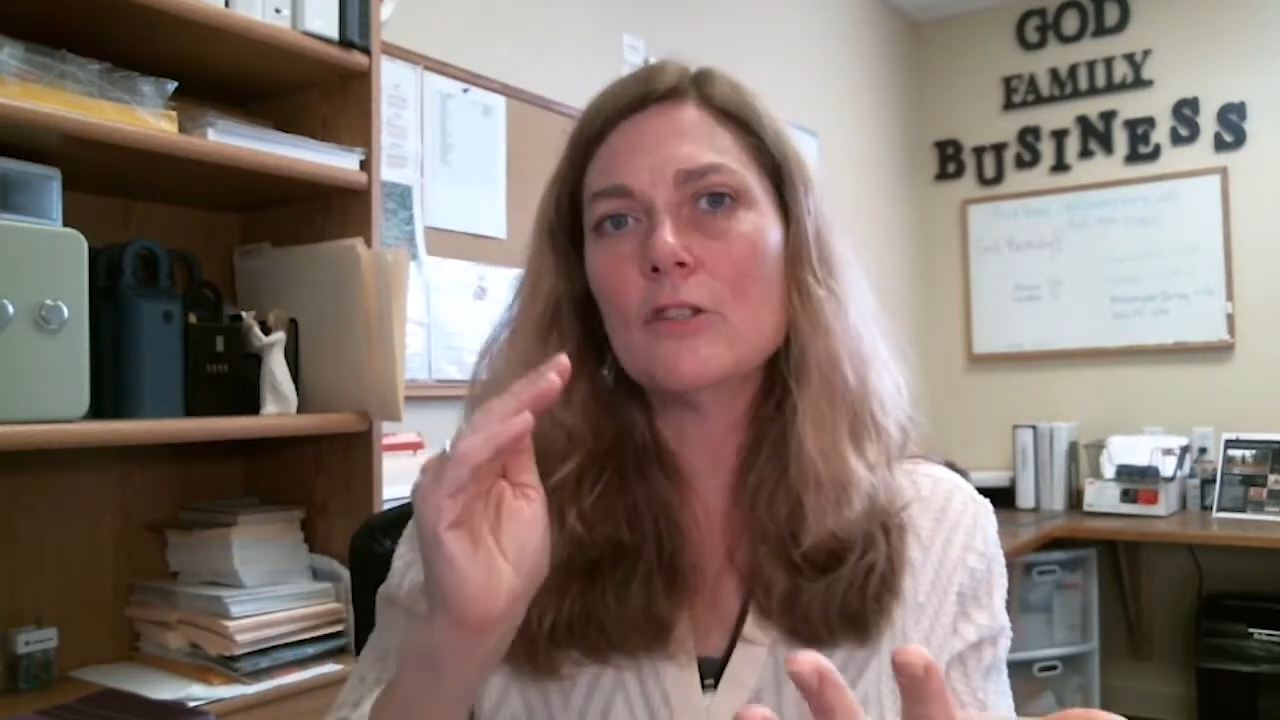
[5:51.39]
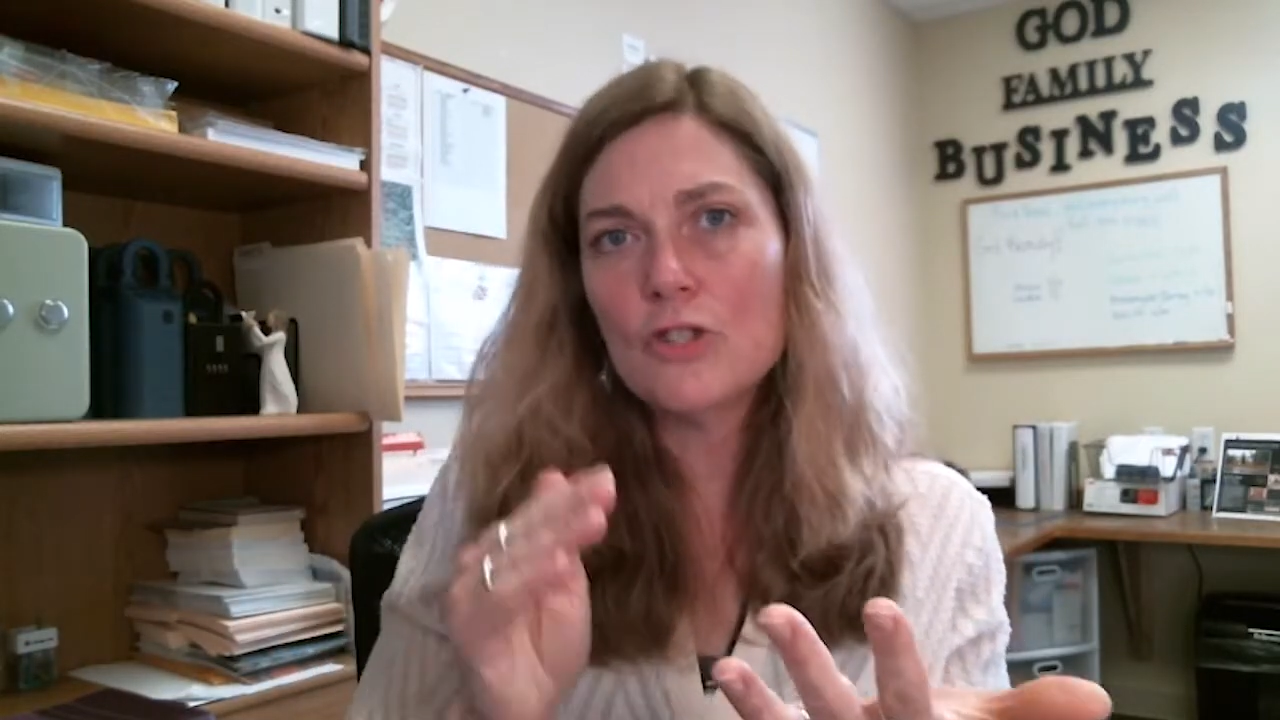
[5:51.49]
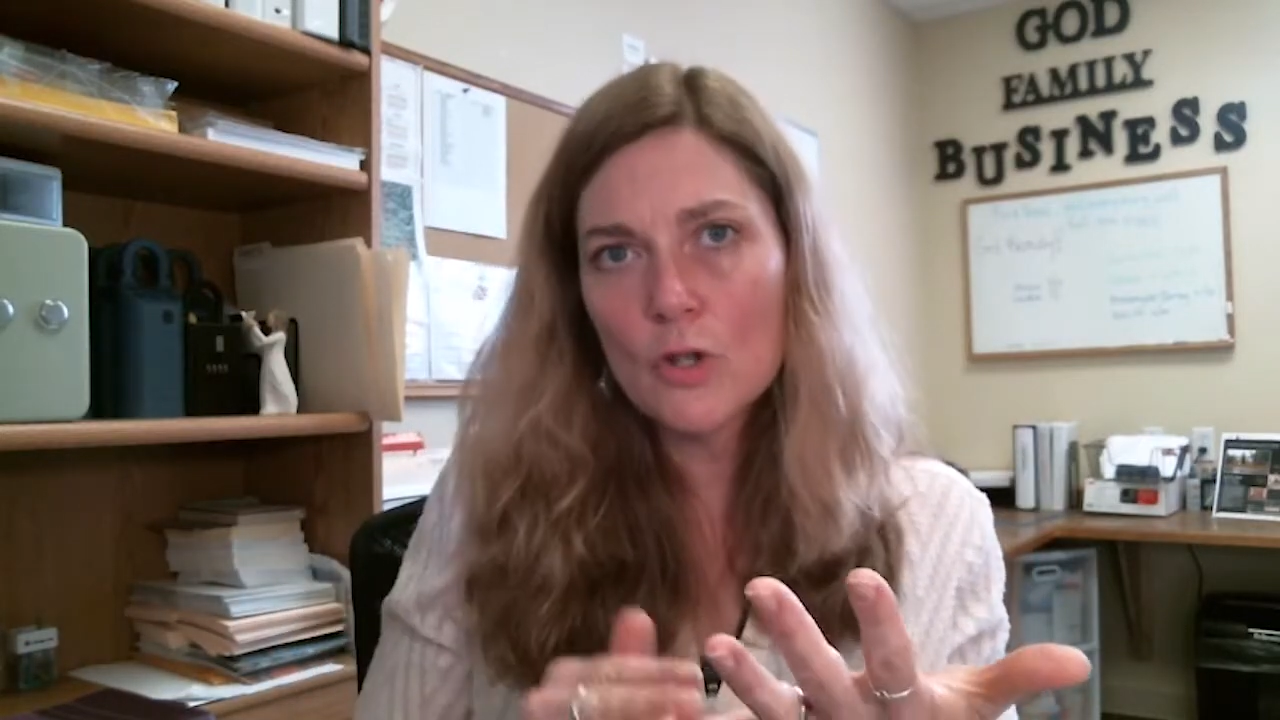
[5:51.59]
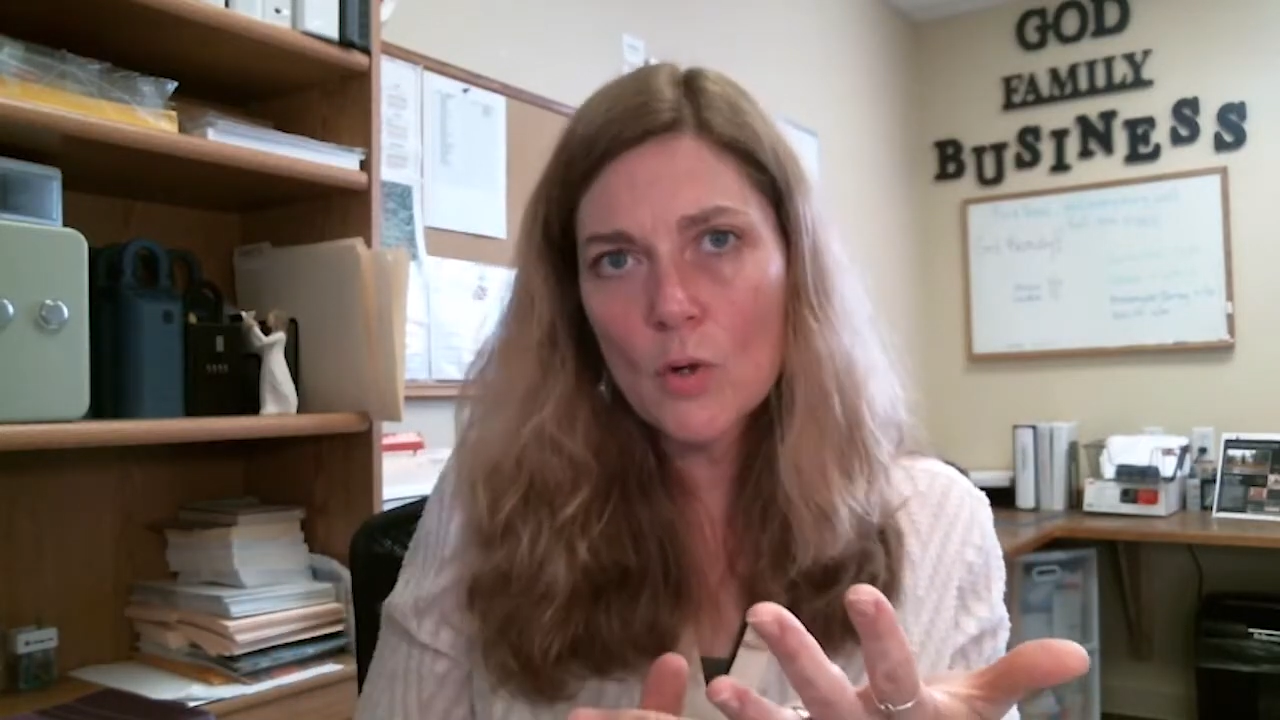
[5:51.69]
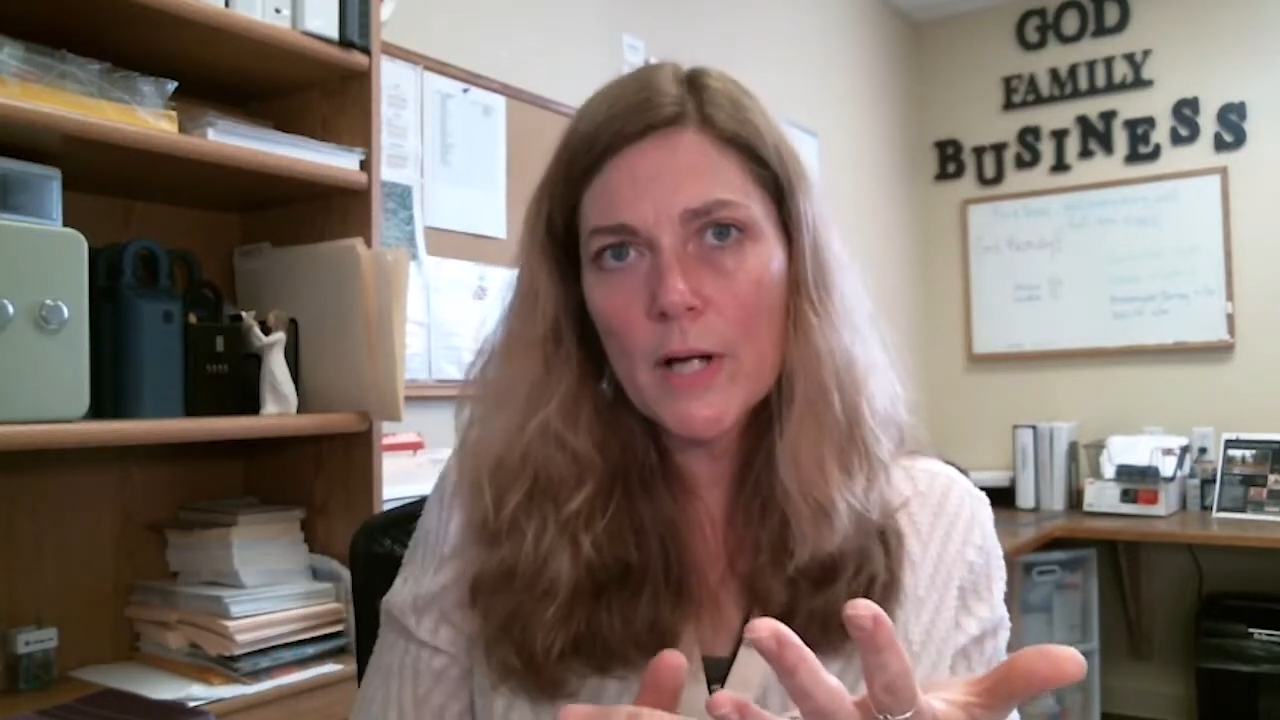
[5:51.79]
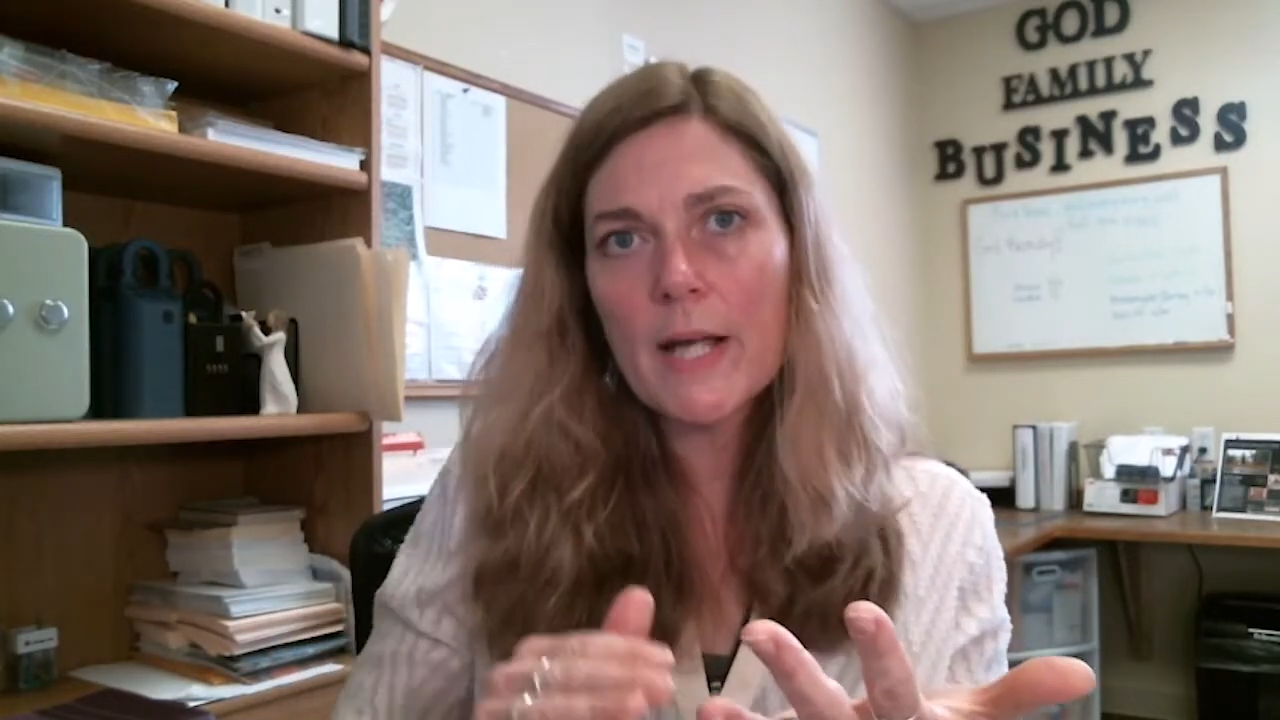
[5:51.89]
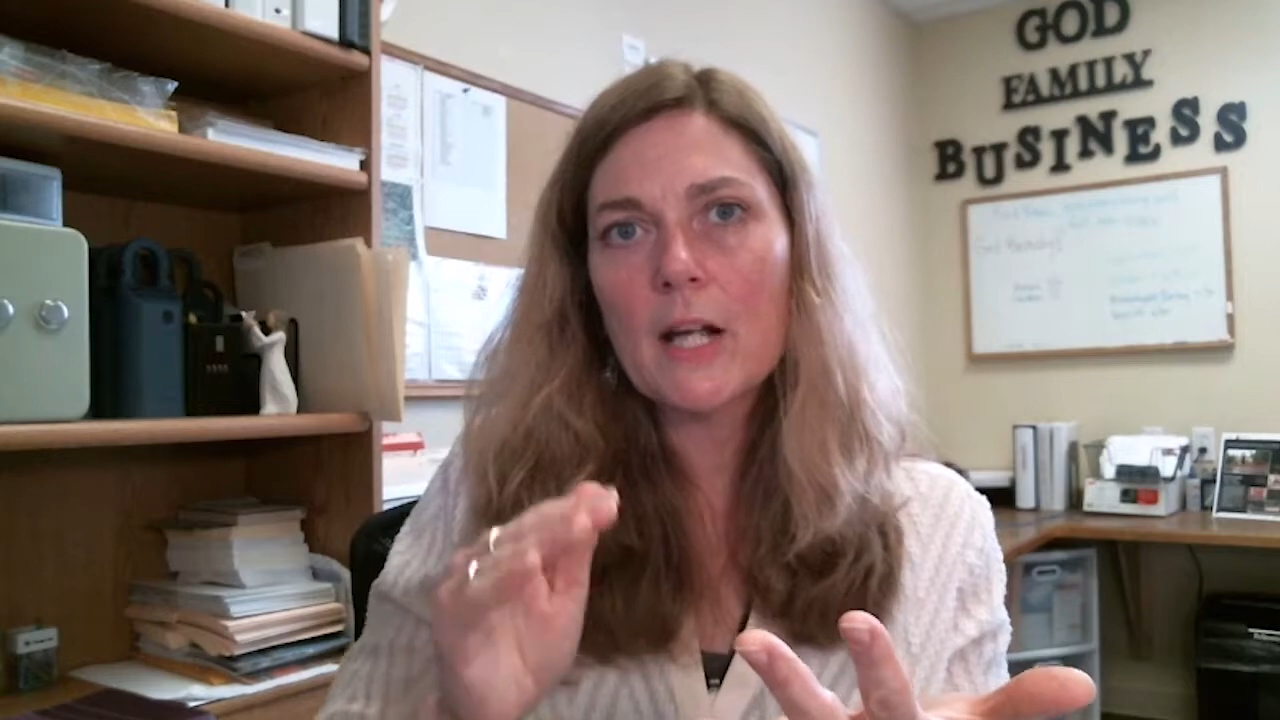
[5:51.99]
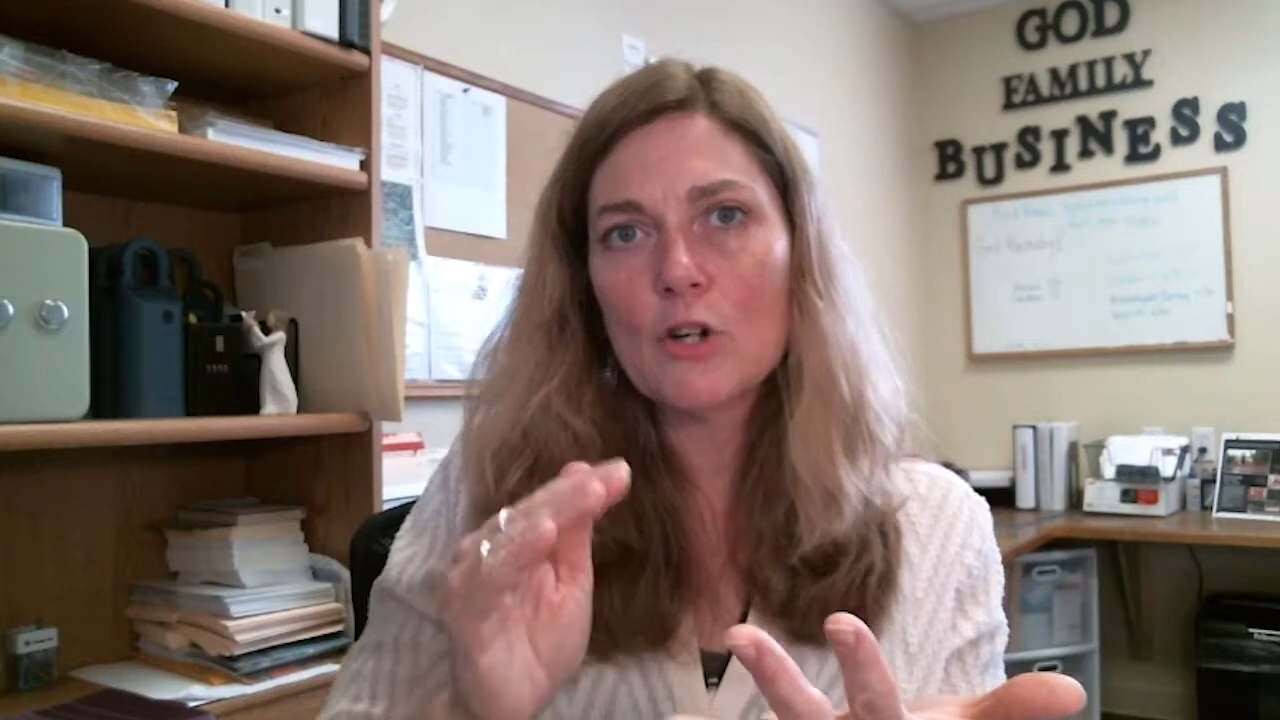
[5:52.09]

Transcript: joy and